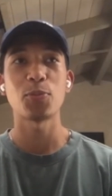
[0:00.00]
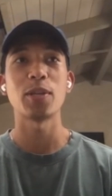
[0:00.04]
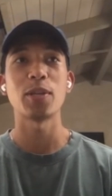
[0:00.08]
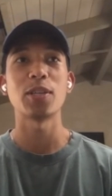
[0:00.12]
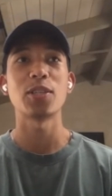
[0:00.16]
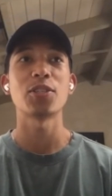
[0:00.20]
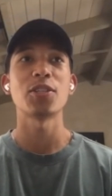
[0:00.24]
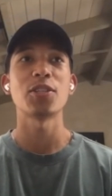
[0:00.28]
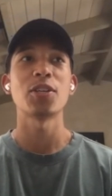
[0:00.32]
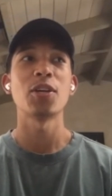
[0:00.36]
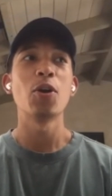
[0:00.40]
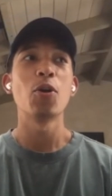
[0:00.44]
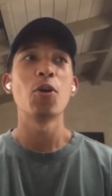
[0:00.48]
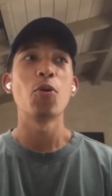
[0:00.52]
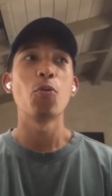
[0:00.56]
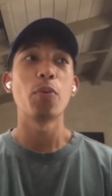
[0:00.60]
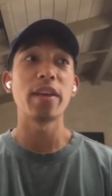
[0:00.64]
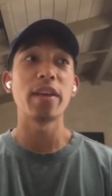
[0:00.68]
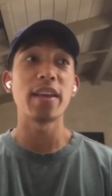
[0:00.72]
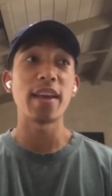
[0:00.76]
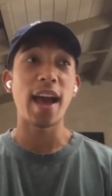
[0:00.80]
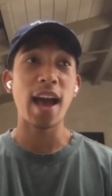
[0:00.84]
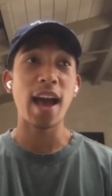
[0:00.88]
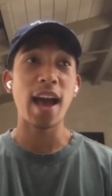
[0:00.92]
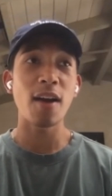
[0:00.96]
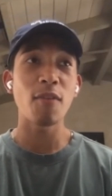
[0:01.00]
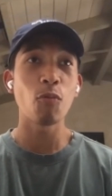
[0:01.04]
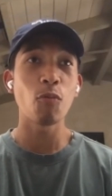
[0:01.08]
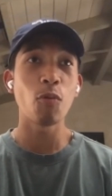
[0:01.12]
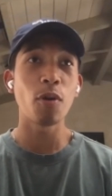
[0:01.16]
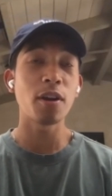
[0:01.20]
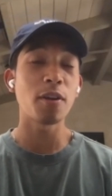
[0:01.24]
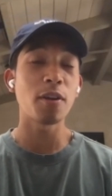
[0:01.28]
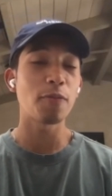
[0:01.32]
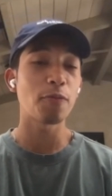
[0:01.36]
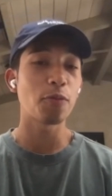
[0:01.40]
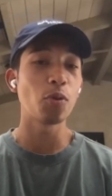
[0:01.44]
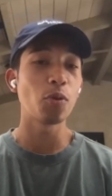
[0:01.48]
which we have
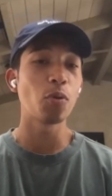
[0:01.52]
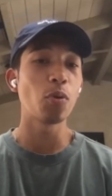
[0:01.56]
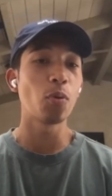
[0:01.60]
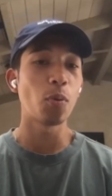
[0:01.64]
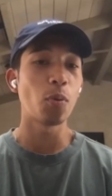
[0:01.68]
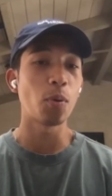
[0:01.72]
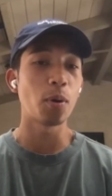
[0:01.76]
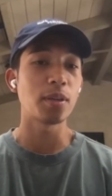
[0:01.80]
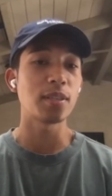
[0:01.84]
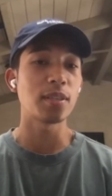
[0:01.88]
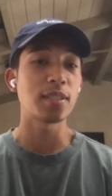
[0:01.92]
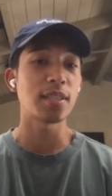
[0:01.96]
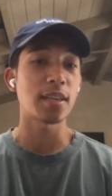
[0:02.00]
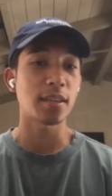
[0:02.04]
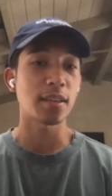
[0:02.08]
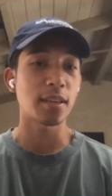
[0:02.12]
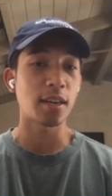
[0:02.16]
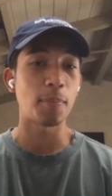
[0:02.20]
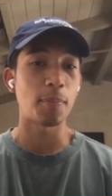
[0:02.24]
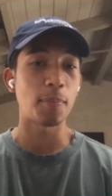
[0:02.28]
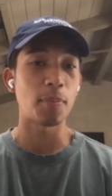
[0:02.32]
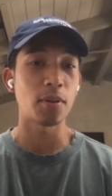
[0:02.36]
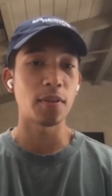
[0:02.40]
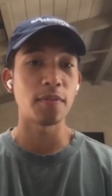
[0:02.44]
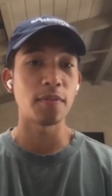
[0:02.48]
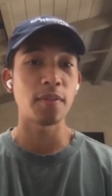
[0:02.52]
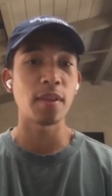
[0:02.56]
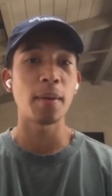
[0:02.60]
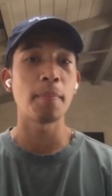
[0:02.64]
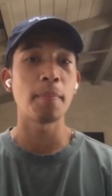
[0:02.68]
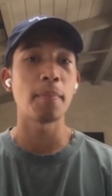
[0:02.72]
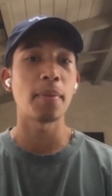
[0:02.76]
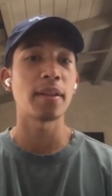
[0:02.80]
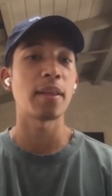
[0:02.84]
won a few awards at a couple of them,